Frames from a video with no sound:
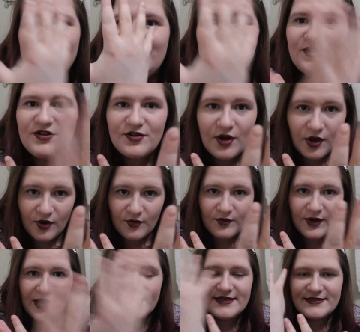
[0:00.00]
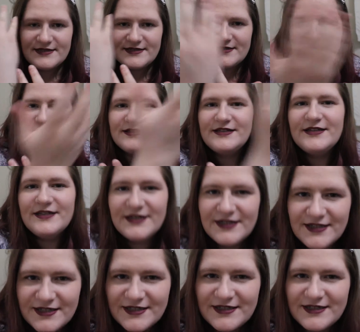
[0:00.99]
you know, as
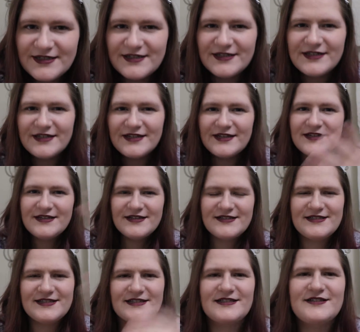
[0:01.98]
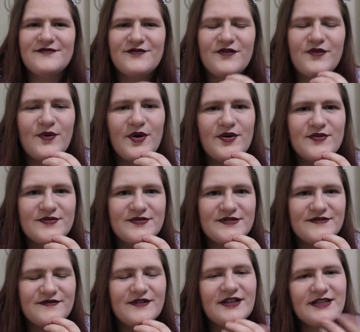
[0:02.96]
Six of
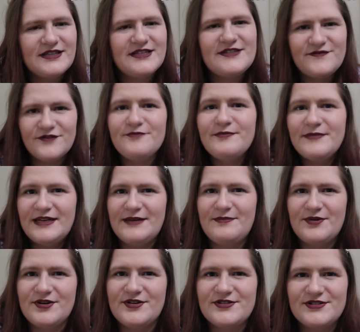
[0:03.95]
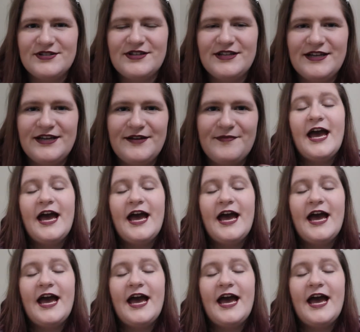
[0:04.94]
Crows, but at least for me personally.